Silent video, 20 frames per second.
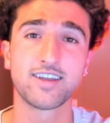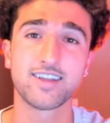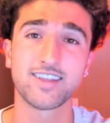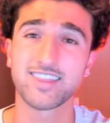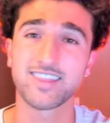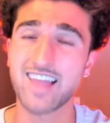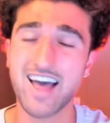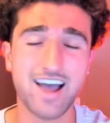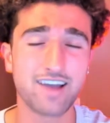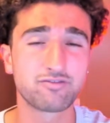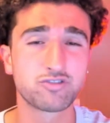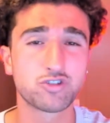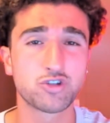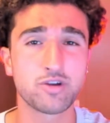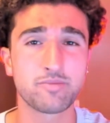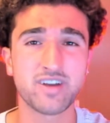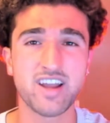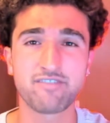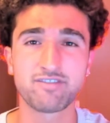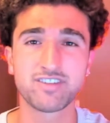Live
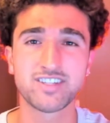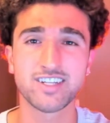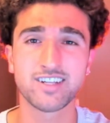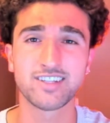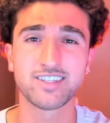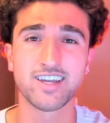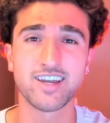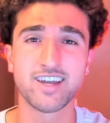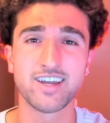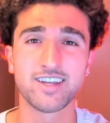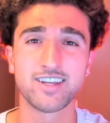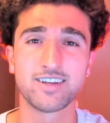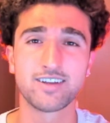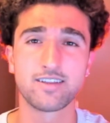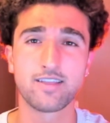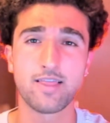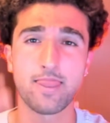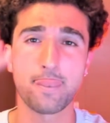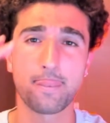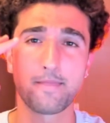streaming every single day.
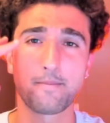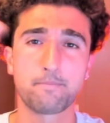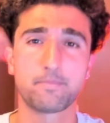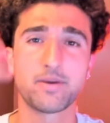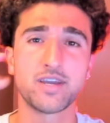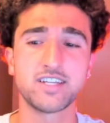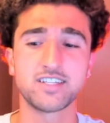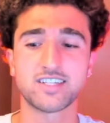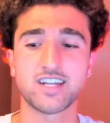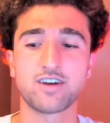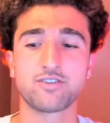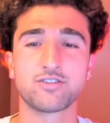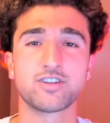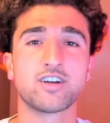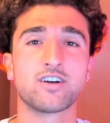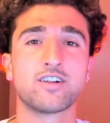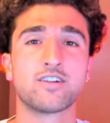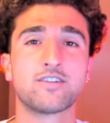Peace out, y'all.